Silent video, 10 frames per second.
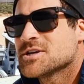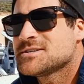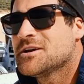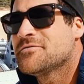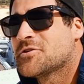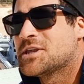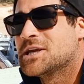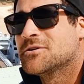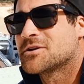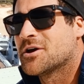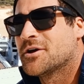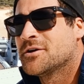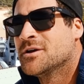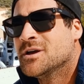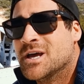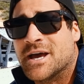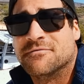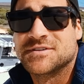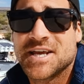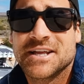Just over a year ago,
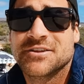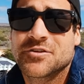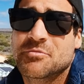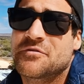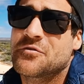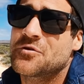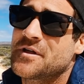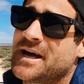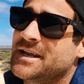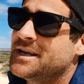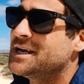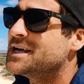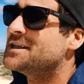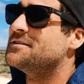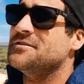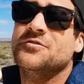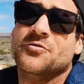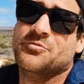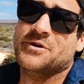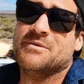and for 10 years before that,
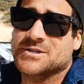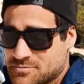this was pretty